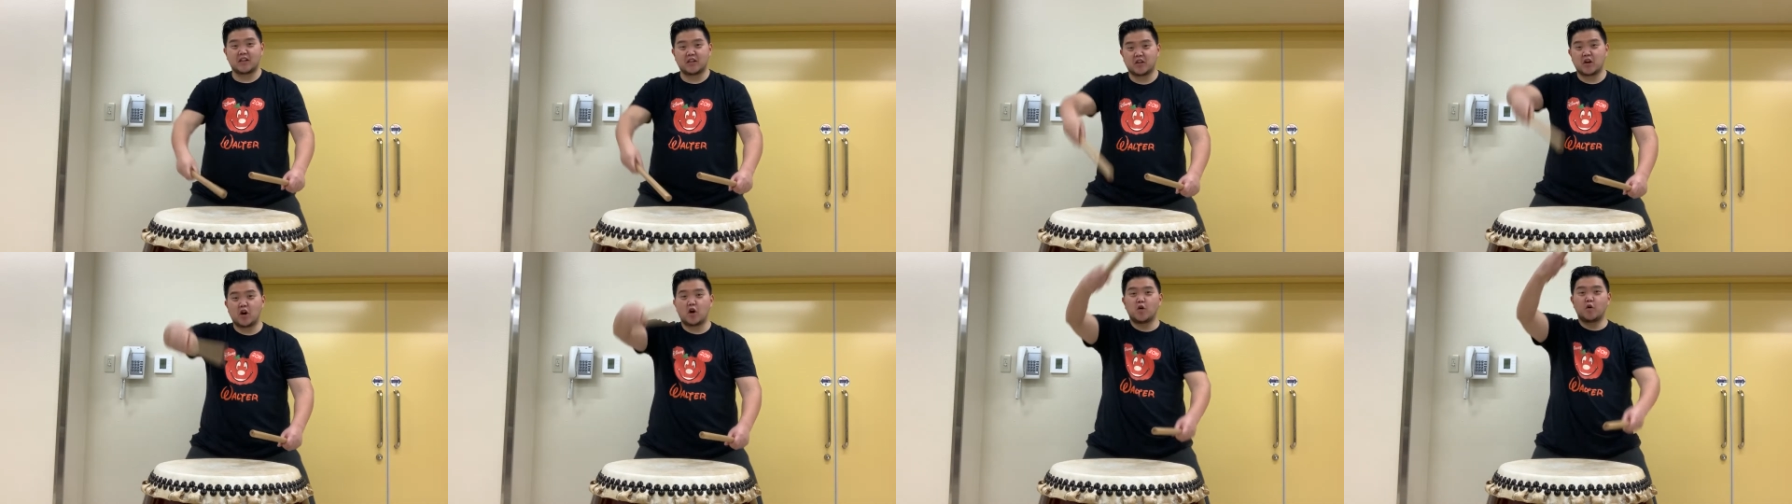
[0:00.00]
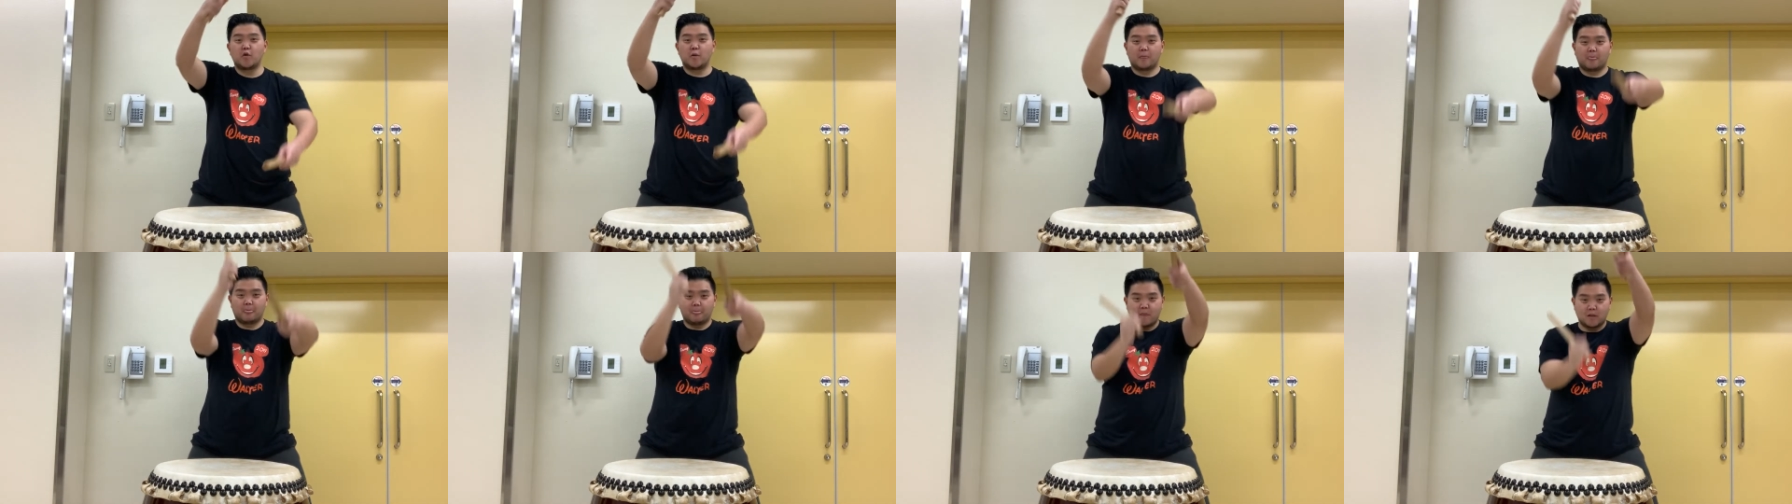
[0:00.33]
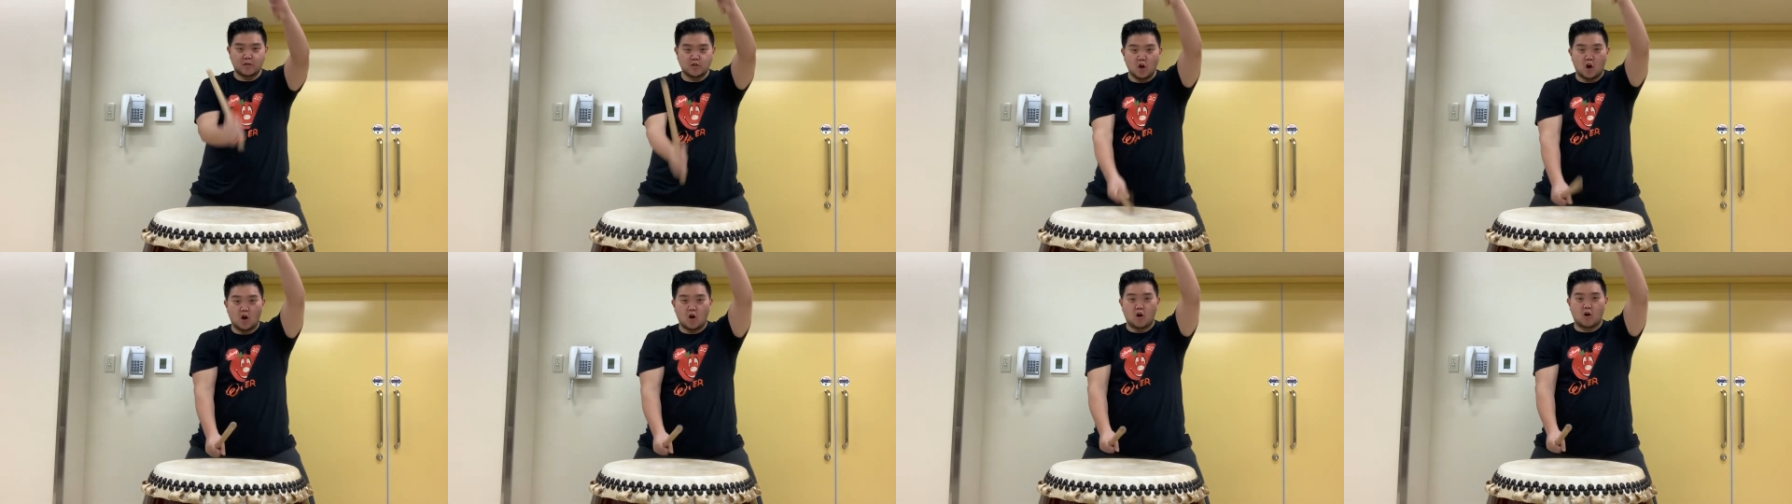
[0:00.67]
go.
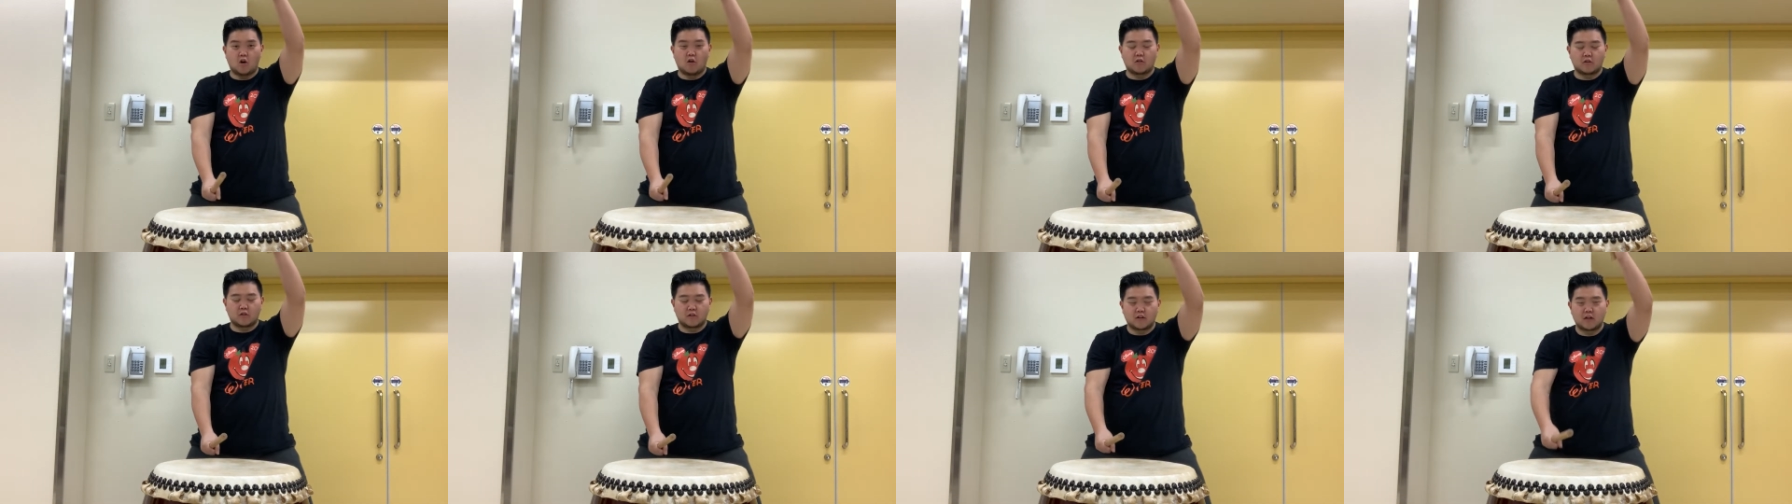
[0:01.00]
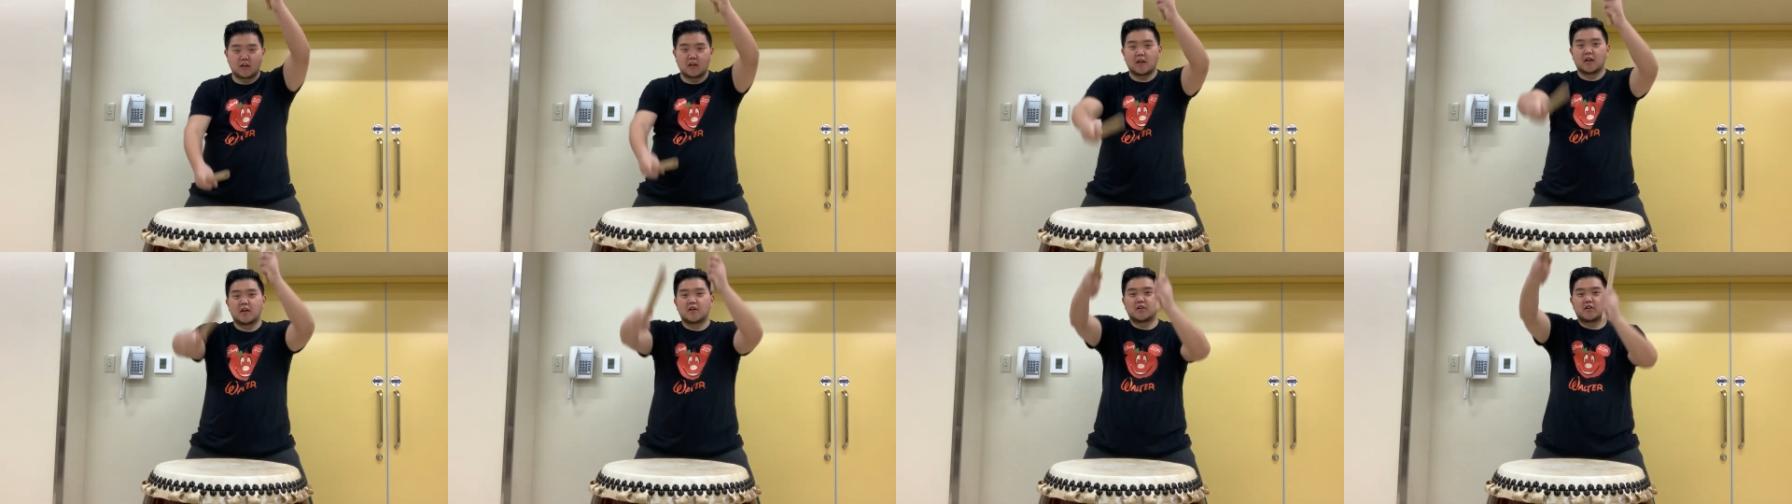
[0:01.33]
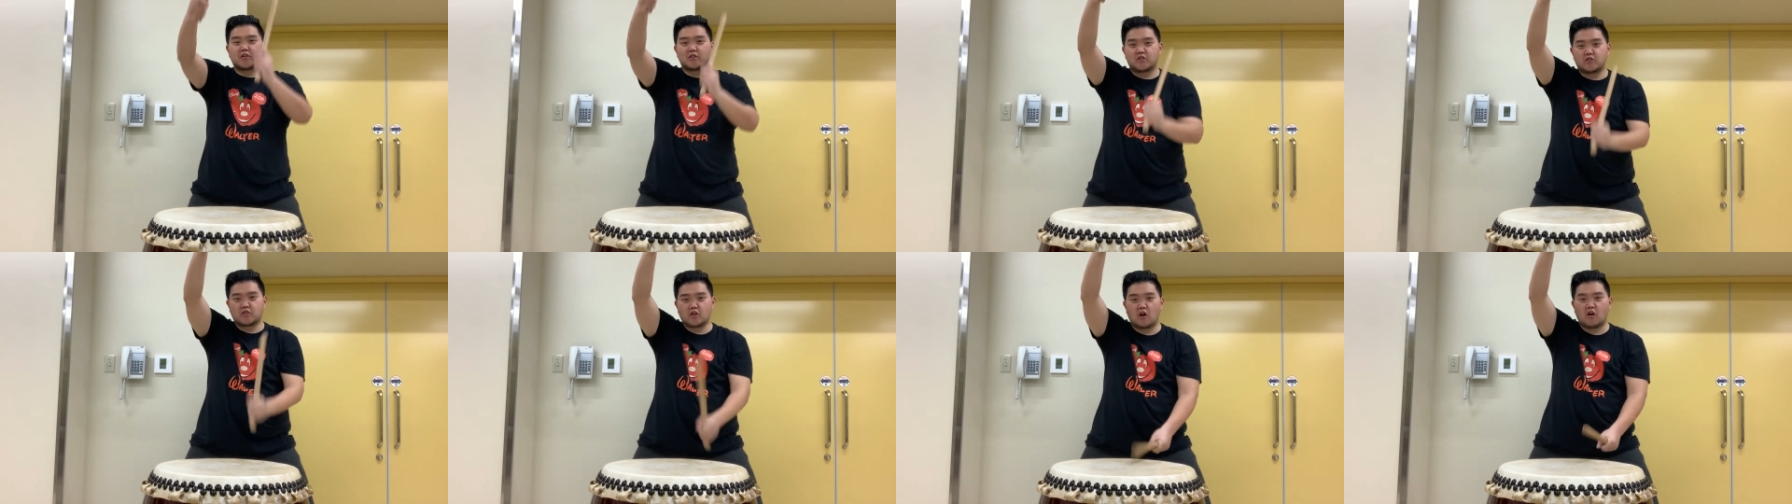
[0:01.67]

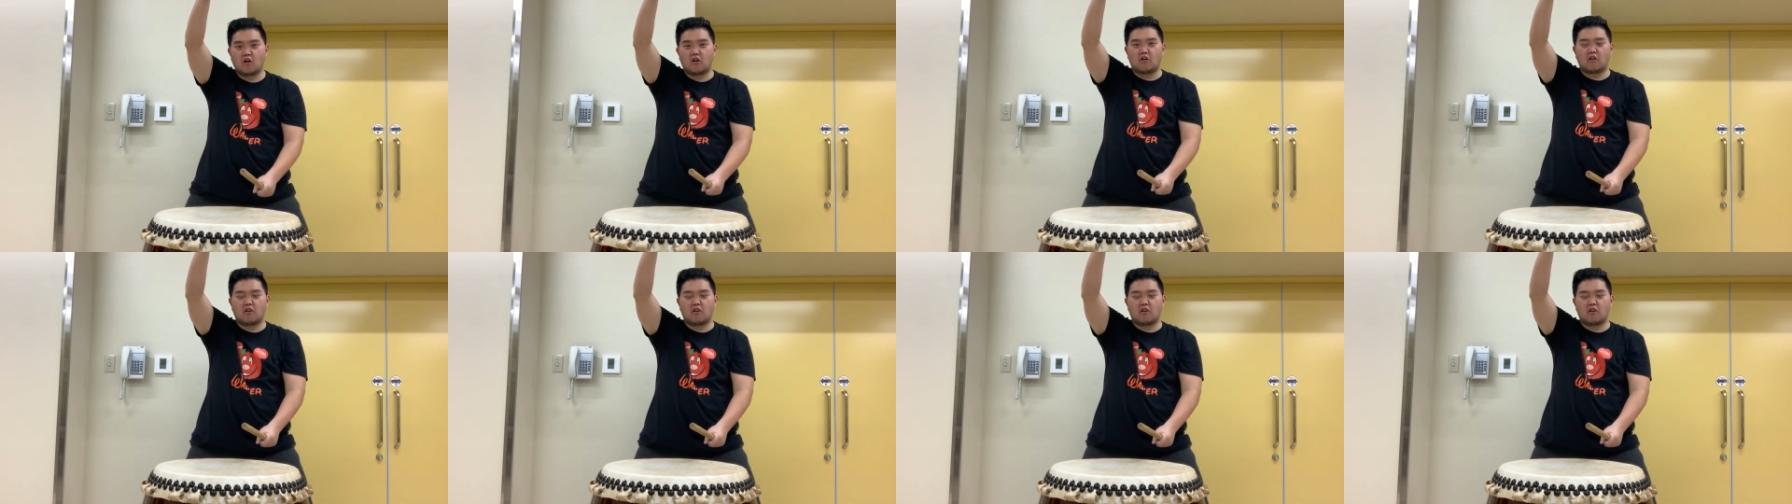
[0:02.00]
Don, don.